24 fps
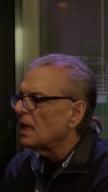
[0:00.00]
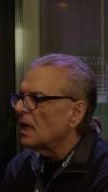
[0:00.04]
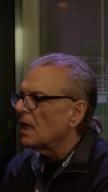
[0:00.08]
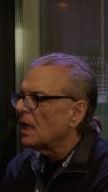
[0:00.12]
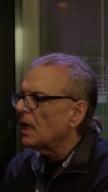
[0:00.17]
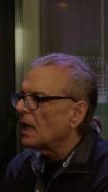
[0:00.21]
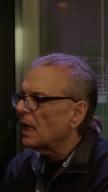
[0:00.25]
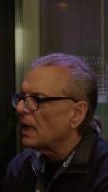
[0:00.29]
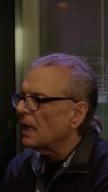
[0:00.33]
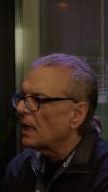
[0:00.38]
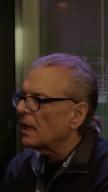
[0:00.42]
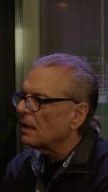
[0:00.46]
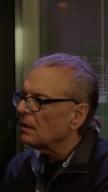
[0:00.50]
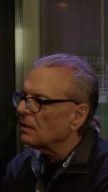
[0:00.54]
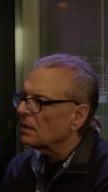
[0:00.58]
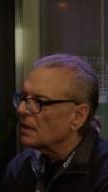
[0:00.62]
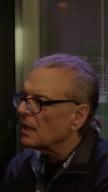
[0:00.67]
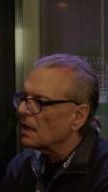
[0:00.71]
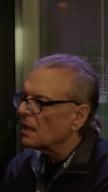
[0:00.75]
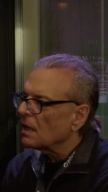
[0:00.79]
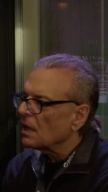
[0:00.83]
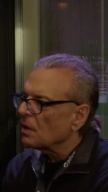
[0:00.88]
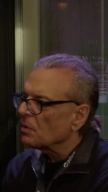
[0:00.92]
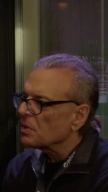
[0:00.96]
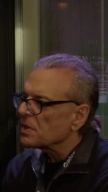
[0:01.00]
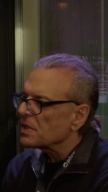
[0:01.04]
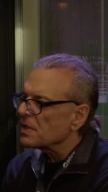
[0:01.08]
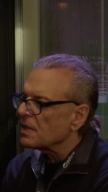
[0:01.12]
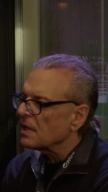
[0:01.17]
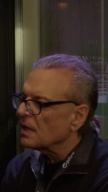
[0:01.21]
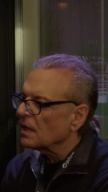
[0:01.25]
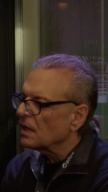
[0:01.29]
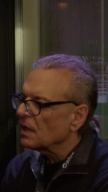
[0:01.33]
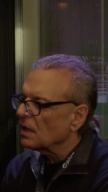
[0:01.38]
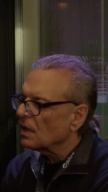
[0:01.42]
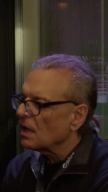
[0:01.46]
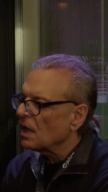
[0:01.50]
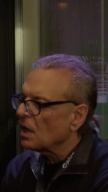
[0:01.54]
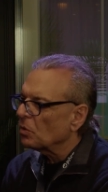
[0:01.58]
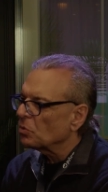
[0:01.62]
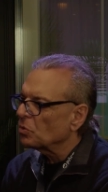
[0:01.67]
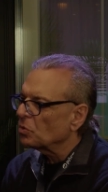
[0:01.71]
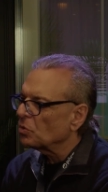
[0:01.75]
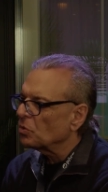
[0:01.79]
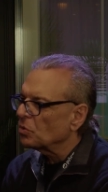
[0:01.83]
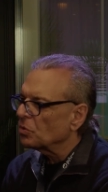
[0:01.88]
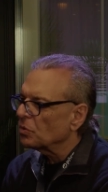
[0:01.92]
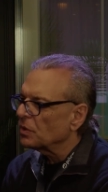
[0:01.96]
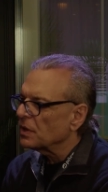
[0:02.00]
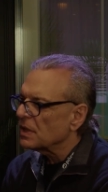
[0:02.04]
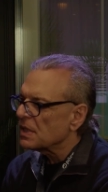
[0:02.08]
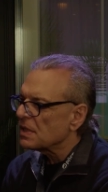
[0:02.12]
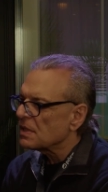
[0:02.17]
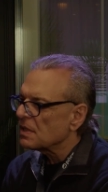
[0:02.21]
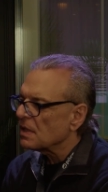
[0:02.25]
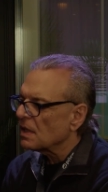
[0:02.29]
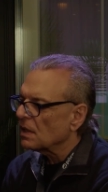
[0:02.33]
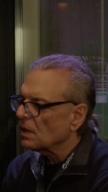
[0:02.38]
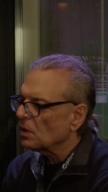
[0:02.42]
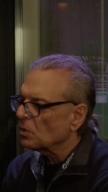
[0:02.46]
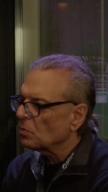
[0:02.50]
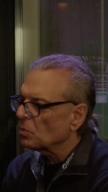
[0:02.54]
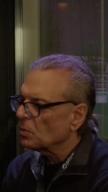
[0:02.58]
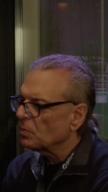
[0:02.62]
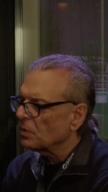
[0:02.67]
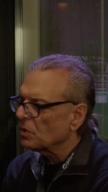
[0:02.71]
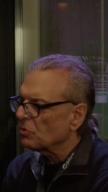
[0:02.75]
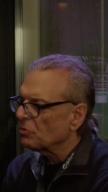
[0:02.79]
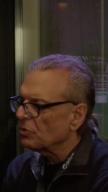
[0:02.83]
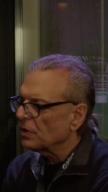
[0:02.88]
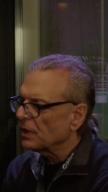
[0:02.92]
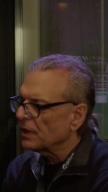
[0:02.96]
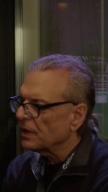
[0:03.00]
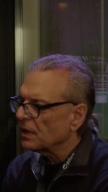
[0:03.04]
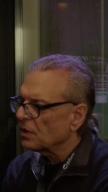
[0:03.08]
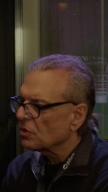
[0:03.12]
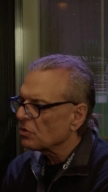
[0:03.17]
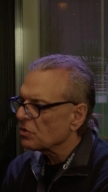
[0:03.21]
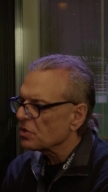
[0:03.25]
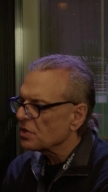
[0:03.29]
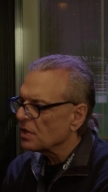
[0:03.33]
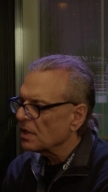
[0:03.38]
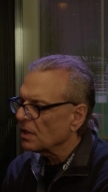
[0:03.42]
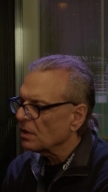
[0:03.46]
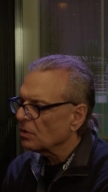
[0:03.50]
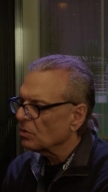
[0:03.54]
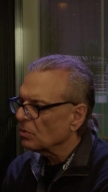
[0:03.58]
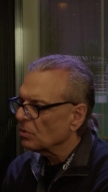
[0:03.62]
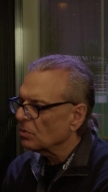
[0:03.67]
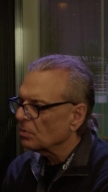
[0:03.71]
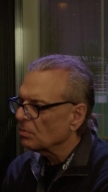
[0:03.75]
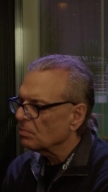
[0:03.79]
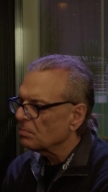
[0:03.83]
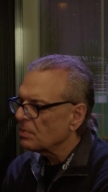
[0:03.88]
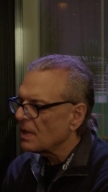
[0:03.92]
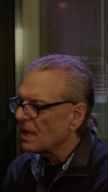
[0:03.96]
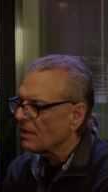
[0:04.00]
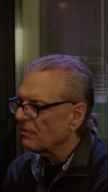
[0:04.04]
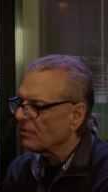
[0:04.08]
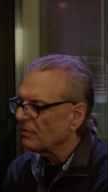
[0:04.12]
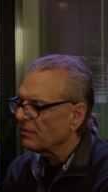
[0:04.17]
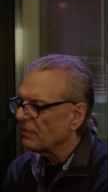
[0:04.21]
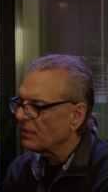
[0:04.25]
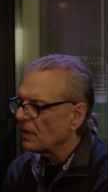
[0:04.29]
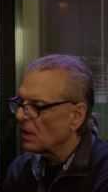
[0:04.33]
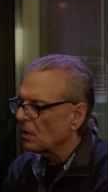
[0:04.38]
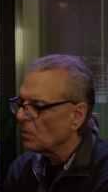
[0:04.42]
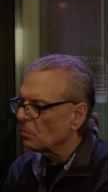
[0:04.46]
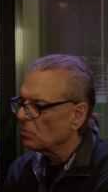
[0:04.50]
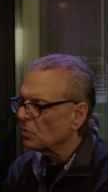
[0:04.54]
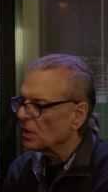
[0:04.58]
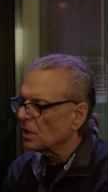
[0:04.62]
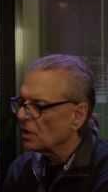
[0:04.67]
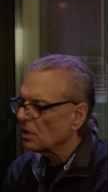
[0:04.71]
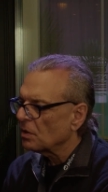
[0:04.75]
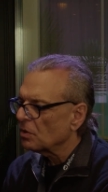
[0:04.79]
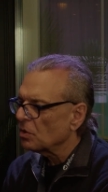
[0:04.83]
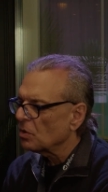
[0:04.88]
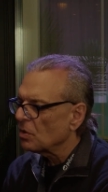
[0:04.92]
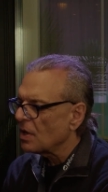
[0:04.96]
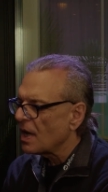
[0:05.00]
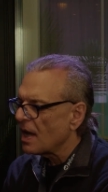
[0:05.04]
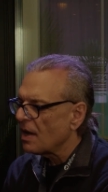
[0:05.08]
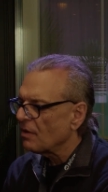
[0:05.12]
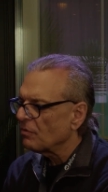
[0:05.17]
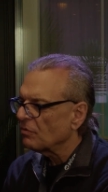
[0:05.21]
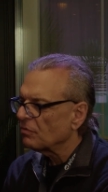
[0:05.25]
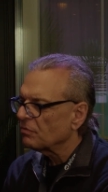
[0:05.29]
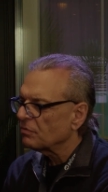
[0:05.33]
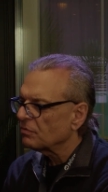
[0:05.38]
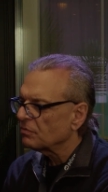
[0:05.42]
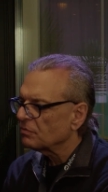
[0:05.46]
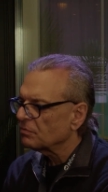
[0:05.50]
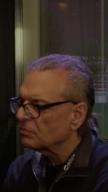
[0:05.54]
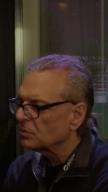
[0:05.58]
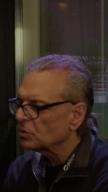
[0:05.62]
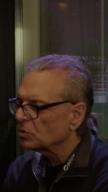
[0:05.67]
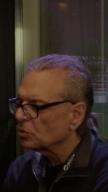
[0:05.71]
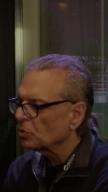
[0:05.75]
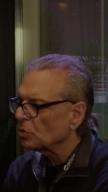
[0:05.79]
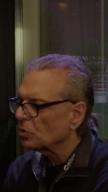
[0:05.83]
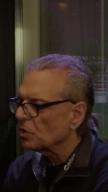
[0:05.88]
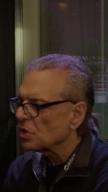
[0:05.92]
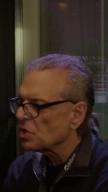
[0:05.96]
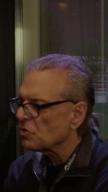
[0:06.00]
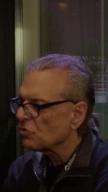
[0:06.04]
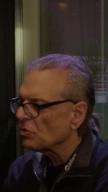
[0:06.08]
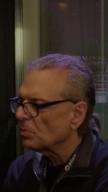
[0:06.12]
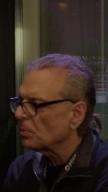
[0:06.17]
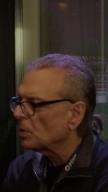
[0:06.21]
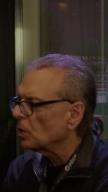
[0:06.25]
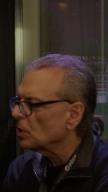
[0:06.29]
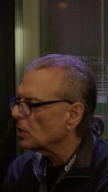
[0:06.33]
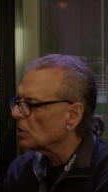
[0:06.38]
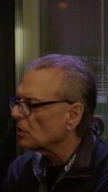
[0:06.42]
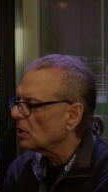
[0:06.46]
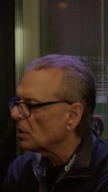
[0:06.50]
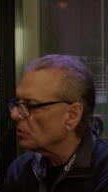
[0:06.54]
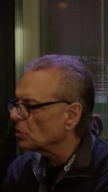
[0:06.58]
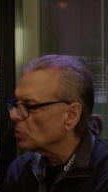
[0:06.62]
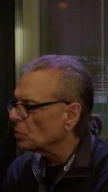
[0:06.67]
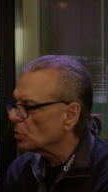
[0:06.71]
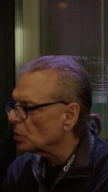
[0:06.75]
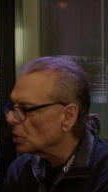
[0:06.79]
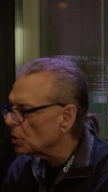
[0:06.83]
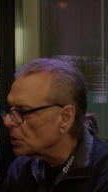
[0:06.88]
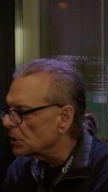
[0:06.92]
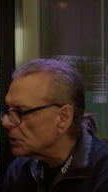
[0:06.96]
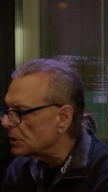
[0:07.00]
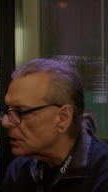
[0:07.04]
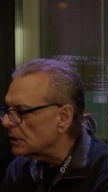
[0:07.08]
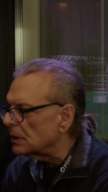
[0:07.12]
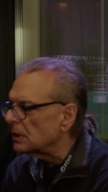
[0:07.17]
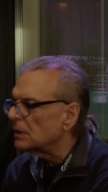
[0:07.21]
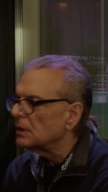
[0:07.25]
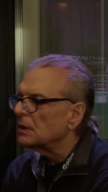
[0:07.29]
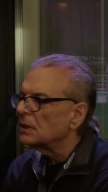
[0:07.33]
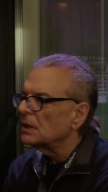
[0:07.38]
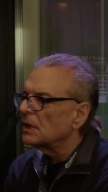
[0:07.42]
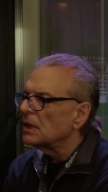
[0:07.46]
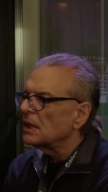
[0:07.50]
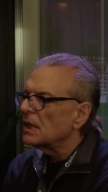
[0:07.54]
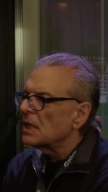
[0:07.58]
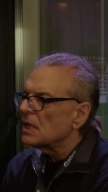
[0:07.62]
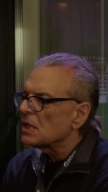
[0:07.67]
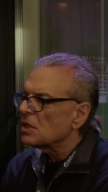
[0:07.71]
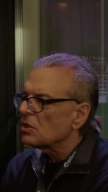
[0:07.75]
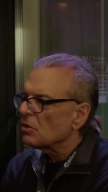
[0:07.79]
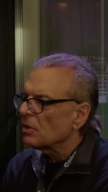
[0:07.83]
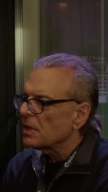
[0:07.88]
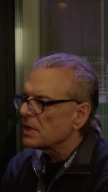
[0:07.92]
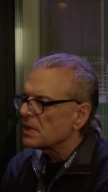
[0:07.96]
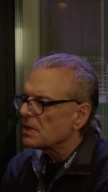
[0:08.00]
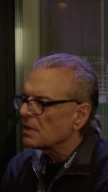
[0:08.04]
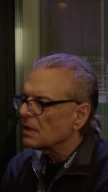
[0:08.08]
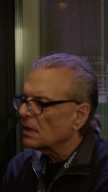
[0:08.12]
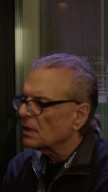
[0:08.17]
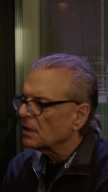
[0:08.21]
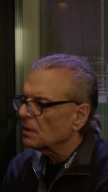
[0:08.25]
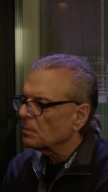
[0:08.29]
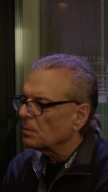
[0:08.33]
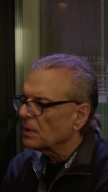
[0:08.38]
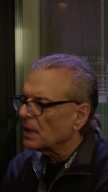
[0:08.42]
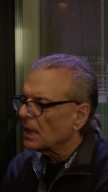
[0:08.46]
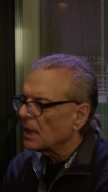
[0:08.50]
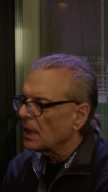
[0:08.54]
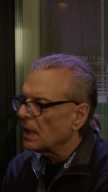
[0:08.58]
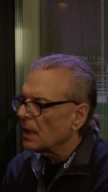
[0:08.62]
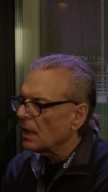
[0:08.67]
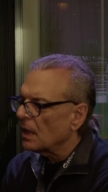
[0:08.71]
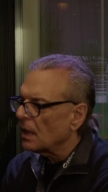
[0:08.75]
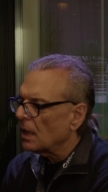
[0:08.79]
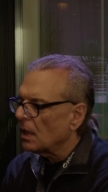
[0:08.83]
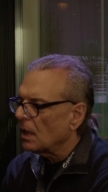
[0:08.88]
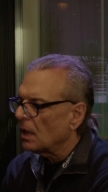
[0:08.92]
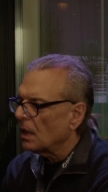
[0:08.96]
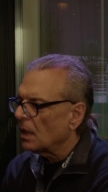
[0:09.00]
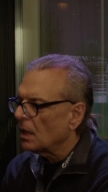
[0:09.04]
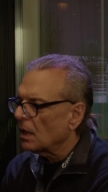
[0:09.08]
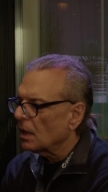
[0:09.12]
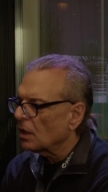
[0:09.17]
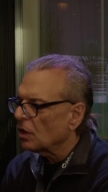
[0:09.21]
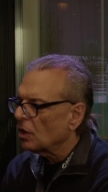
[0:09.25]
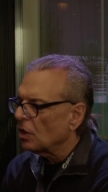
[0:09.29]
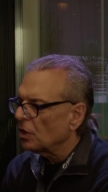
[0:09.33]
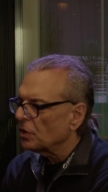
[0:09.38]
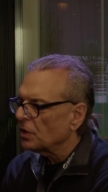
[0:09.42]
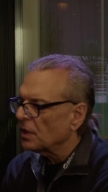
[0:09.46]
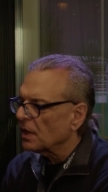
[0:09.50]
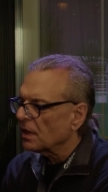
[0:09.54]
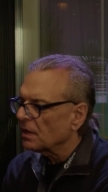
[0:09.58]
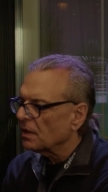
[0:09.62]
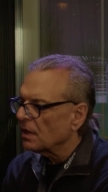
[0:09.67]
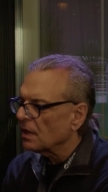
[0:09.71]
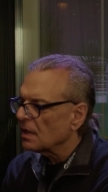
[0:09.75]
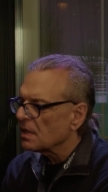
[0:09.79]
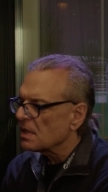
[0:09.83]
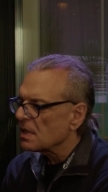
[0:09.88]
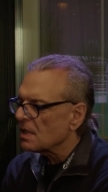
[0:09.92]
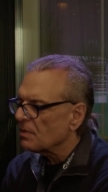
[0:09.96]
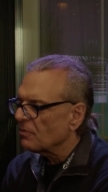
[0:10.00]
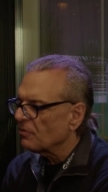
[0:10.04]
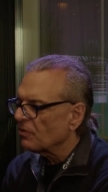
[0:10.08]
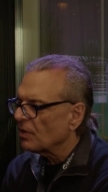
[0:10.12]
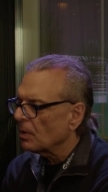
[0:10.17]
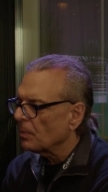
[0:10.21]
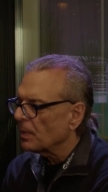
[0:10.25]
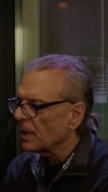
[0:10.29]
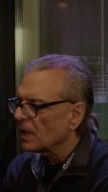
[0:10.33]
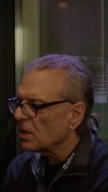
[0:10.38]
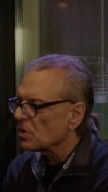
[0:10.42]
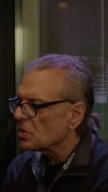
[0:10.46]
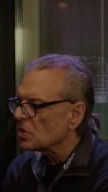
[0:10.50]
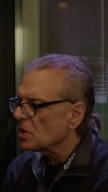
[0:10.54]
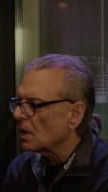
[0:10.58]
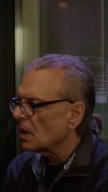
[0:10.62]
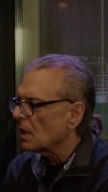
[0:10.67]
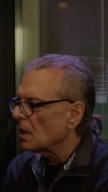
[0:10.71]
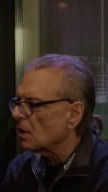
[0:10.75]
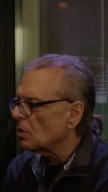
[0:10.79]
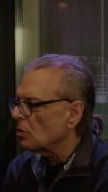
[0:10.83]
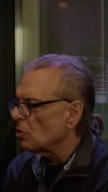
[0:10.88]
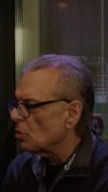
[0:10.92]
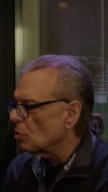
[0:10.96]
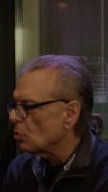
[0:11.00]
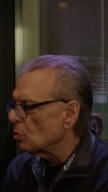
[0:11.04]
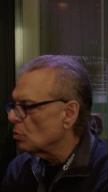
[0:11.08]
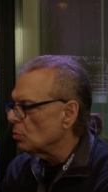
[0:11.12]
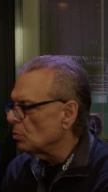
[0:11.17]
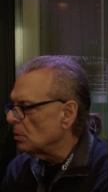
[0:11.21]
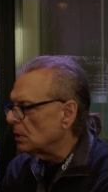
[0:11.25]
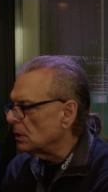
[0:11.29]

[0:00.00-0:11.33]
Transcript: And then I was thinking how to do this, and it would be really interesting to have a film where you have stories from all around the world. So I started by uh, contacting some filmmakers that I knew,